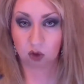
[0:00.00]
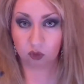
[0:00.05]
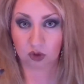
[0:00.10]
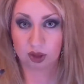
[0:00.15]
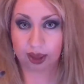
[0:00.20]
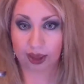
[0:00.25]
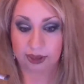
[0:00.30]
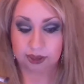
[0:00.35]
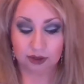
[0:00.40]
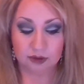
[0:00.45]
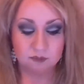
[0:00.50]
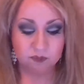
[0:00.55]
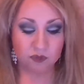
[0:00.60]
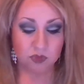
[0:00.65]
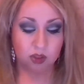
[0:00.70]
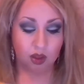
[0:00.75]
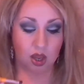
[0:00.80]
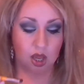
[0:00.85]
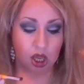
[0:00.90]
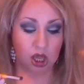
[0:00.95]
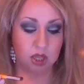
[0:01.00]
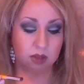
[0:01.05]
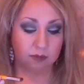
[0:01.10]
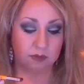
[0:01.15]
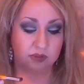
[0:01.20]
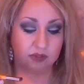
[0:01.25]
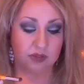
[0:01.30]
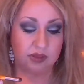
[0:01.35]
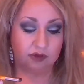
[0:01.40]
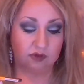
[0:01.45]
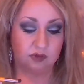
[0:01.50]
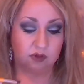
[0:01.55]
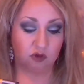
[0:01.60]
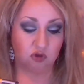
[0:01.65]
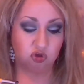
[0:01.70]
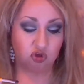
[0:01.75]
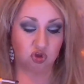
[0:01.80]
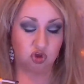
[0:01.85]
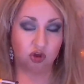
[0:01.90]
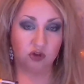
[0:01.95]
okay? This
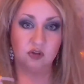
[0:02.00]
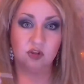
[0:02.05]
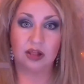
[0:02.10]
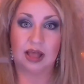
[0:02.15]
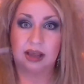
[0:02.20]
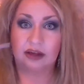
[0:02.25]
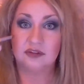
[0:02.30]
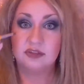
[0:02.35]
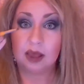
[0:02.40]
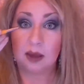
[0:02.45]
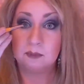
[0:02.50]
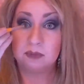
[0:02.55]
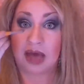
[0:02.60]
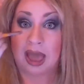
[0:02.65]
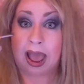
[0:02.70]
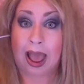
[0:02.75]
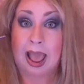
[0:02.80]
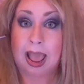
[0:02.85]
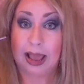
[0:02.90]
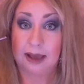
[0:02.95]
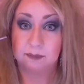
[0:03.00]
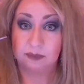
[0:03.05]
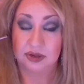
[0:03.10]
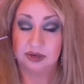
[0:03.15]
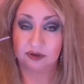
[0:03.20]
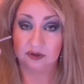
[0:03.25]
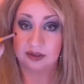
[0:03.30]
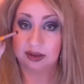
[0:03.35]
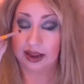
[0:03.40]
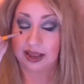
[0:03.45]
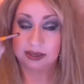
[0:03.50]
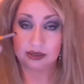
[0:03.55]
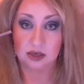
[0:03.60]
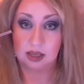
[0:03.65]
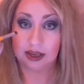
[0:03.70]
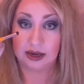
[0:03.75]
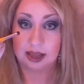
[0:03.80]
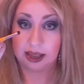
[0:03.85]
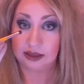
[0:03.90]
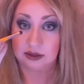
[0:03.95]
is just like something that happens.
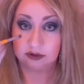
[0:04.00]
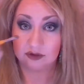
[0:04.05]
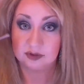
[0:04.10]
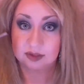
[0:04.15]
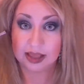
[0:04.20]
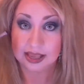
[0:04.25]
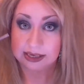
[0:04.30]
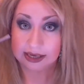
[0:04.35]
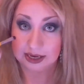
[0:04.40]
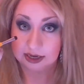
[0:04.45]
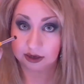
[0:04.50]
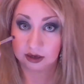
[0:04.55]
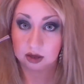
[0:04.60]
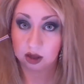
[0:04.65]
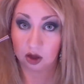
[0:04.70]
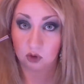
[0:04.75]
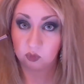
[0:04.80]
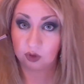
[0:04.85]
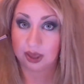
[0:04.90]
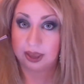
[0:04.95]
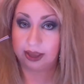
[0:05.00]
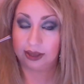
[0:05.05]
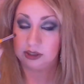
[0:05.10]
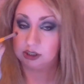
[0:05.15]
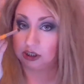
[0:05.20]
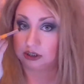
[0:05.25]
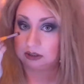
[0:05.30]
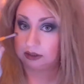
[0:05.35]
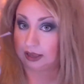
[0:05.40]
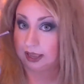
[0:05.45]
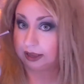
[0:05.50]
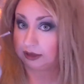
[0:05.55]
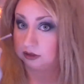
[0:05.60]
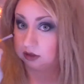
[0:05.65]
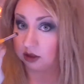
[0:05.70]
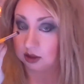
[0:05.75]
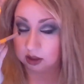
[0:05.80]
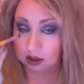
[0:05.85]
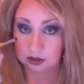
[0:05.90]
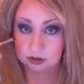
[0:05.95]
It ain't singing, okay? You
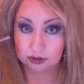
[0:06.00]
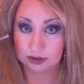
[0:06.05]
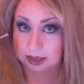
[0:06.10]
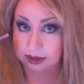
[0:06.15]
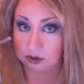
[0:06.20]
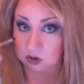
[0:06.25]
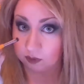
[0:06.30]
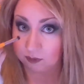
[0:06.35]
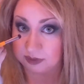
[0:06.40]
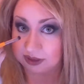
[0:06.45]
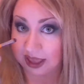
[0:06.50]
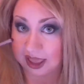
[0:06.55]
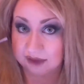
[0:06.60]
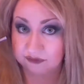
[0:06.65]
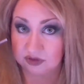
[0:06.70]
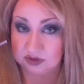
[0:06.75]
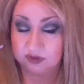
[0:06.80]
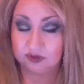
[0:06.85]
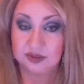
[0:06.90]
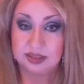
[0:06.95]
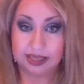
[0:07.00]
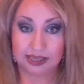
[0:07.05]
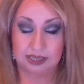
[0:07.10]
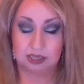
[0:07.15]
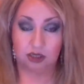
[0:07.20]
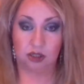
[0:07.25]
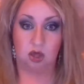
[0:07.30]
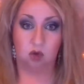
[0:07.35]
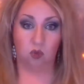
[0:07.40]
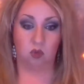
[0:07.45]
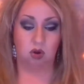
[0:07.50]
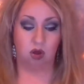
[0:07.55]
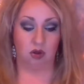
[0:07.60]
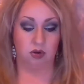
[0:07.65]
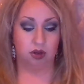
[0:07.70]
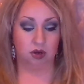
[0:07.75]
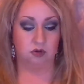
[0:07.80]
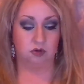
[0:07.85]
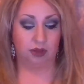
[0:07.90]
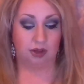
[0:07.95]
ain't gonna be having singing going
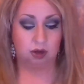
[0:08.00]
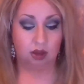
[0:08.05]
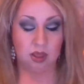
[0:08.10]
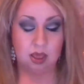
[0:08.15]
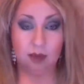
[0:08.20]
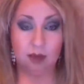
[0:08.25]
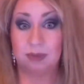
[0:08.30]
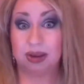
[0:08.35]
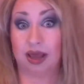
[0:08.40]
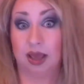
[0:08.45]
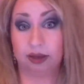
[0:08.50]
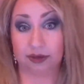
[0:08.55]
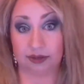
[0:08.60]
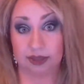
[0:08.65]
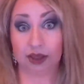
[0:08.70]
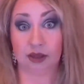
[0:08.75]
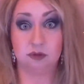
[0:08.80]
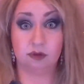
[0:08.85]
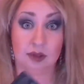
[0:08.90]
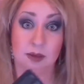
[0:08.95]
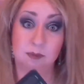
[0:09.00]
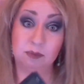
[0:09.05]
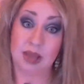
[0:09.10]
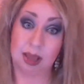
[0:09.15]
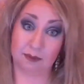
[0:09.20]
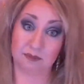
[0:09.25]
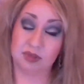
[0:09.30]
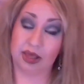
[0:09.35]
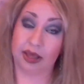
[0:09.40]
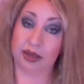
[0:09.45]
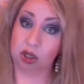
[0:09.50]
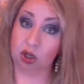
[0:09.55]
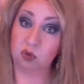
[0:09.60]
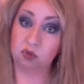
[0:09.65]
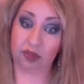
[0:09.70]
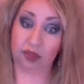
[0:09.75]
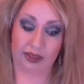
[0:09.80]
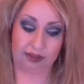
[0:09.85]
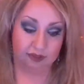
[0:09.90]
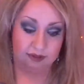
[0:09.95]
on under there. But I tell you, sometimes I do
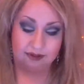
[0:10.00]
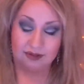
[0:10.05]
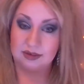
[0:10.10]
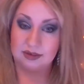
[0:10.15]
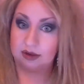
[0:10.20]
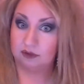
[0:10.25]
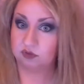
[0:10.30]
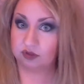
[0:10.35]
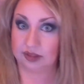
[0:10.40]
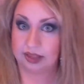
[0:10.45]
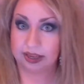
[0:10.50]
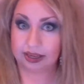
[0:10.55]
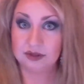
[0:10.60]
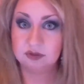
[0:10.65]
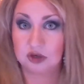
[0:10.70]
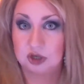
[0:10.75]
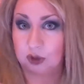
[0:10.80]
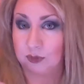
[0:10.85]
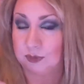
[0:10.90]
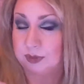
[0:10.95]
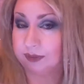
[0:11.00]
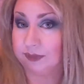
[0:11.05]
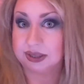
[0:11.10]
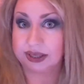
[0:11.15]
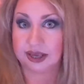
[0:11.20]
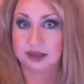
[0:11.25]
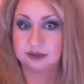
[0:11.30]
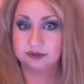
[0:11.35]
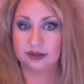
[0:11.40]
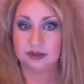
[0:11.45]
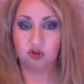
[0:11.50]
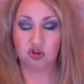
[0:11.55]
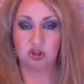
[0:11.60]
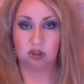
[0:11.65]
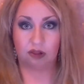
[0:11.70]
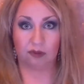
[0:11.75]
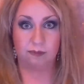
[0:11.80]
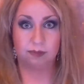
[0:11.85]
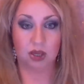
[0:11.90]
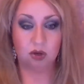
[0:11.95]
think this stuff sings to me because it's
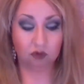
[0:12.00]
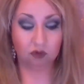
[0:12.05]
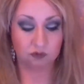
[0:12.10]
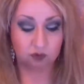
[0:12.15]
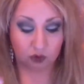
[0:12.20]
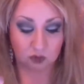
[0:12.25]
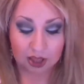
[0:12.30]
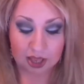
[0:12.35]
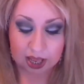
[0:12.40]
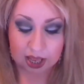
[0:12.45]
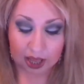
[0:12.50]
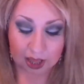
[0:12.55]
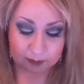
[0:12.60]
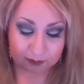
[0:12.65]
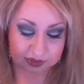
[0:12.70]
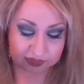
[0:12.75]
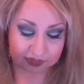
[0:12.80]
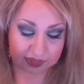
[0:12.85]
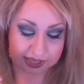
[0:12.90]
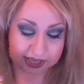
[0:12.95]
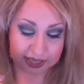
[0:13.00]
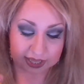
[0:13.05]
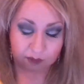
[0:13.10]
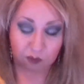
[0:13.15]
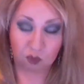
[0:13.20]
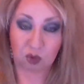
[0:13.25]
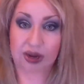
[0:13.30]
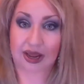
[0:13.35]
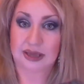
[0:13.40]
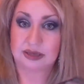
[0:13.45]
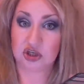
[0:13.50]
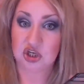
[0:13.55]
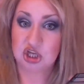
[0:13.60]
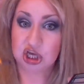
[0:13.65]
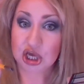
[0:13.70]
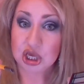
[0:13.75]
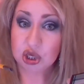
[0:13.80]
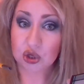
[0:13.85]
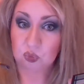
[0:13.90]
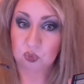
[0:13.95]
just beautiful. But then what I
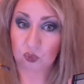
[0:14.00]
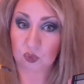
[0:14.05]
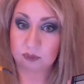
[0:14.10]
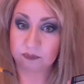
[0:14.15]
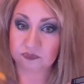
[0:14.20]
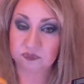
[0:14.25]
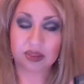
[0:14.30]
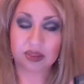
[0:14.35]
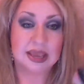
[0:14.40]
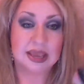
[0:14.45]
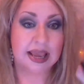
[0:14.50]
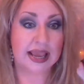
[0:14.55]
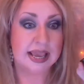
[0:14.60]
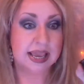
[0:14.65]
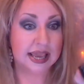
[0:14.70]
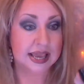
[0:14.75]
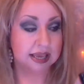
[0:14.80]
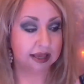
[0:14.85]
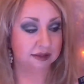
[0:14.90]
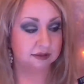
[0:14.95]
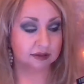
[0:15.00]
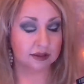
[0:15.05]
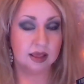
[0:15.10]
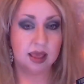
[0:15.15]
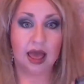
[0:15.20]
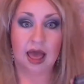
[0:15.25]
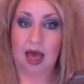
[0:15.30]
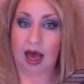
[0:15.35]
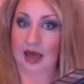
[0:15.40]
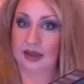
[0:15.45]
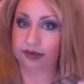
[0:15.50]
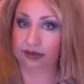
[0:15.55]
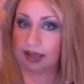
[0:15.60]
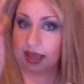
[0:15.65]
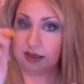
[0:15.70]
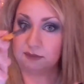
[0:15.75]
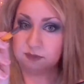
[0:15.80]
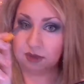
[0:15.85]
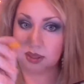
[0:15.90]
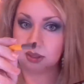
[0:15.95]
do is I
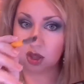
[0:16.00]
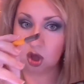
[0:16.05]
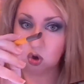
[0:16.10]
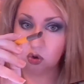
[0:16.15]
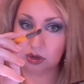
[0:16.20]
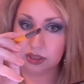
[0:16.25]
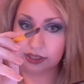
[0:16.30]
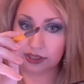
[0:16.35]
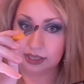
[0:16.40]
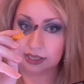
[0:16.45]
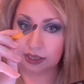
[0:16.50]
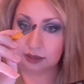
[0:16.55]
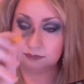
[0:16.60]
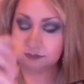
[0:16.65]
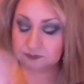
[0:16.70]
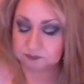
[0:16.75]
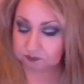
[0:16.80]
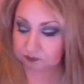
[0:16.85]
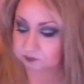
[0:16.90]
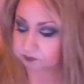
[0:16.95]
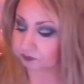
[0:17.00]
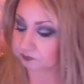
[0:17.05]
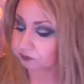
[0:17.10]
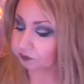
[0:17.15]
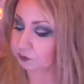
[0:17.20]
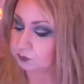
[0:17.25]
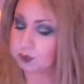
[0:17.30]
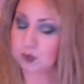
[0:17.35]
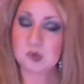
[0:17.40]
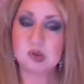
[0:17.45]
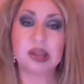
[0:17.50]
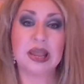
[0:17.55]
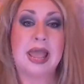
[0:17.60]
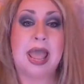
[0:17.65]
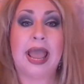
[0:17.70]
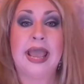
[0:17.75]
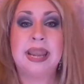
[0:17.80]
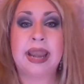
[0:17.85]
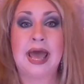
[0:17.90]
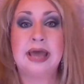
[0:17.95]
take my Carla again
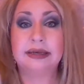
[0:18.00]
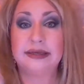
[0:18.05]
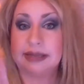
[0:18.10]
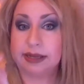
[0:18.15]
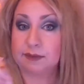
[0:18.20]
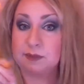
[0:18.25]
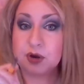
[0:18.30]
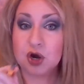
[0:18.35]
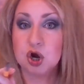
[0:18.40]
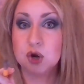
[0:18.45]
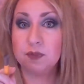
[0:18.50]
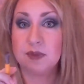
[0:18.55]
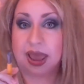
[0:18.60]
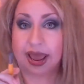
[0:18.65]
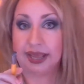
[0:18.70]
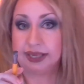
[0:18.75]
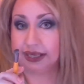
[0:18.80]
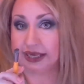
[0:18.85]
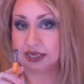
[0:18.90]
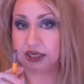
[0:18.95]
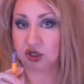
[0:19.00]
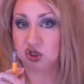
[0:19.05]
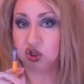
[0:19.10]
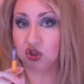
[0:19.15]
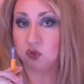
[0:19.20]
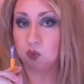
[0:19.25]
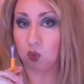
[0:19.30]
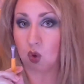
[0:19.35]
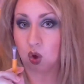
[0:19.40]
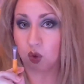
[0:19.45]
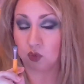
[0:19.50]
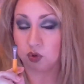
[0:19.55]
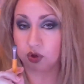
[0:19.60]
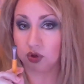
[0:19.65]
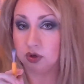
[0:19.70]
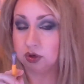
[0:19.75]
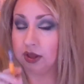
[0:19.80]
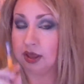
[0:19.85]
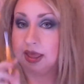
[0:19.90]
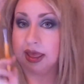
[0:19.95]
and I dip her back into the
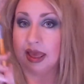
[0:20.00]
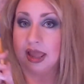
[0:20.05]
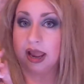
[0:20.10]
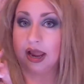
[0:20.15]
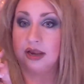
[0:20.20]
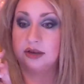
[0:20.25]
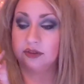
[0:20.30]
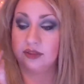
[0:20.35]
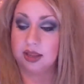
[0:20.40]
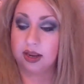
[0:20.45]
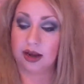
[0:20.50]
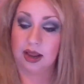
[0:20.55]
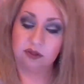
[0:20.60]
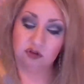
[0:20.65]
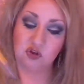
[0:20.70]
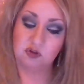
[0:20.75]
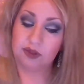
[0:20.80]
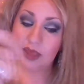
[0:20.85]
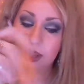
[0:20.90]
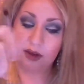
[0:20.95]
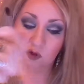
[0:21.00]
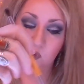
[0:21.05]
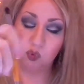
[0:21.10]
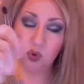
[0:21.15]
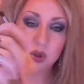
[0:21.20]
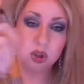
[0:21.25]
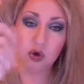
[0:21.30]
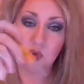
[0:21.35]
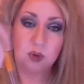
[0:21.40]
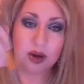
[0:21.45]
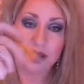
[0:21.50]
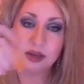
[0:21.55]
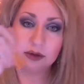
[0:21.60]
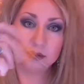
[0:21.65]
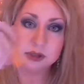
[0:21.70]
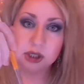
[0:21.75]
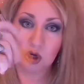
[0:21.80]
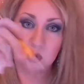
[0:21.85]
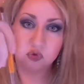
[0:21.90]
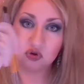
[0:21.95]
water, and then I just kind of swirl it around,
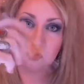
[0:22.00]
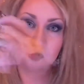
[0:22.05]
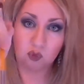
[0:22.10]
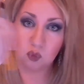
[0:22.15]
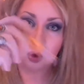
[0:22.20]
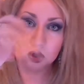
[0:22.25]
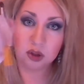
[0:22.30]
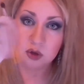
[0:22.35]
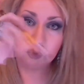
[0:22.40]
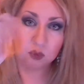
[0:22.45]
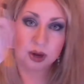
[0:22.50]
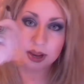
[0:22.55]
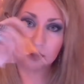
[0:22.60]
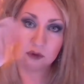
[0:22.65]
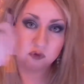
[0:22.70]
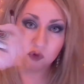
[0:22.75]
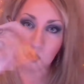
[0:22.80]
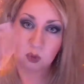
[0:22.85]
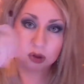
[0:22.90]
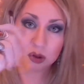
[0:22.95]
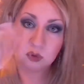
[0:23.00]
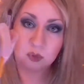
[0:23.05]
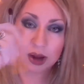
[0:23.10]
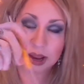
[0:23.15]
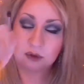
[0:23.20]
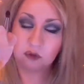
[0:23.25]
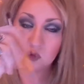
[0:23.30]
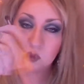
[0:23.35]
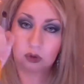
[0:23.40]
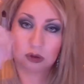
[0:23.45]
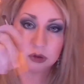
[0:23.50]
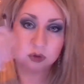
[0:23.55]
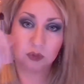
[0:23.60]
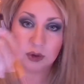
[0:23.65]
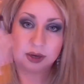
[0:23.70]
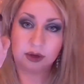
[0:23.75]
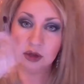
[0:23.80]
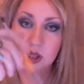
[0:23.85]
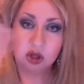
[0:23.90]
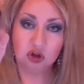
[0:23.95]
you know, just swirl it around, swirl it around, swirl it
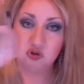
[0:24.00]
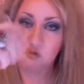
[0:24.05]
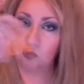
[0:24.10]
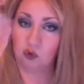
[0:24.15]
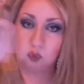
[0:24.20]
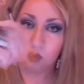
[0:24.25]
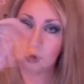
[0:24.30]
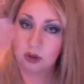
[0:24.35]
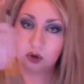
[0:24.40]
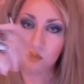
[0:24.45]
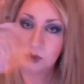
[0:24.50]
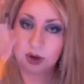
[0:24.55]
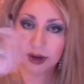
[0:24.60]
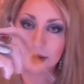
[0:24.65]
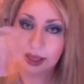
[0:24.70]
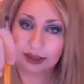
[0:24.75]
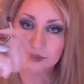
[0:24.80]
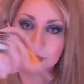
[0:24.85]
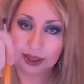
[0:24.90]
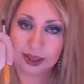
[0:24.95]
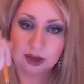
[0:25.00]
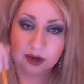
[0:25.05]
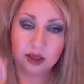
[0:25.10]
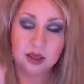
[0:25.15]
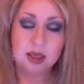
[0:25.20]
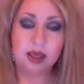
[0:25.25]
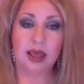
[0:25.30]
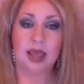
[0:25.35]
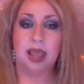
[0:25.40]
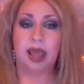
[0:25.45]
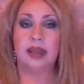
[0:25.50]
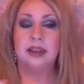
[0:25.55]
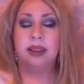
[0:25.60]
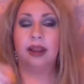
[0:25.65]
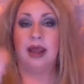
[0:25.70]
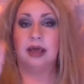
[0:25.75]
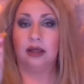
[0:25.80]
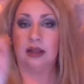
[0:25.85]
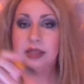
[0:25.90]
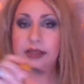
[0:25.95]
around, just swirl it around like that, and
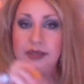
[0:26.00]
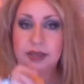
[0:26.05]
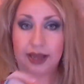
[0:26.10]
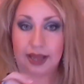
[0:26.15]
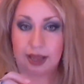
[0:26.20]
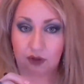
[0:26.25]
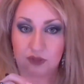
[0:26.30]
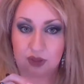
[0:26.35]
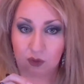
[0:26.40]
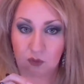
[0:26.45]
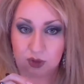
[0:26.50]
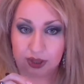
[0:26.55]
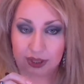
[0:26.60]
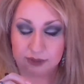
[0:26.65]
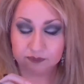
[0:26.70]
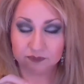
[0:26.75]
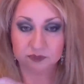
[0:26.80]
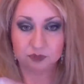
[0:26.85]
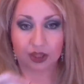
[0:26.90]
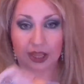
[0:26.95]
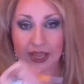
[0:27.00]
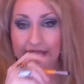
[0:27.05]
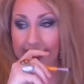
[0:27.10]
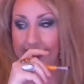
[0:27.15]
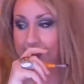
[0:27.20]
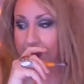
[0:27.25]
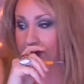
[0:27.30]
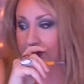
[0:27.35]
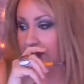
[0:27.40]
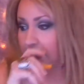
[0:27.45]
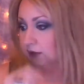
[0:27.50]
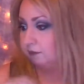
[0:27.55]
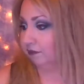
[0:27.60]
then I clean it out that way. And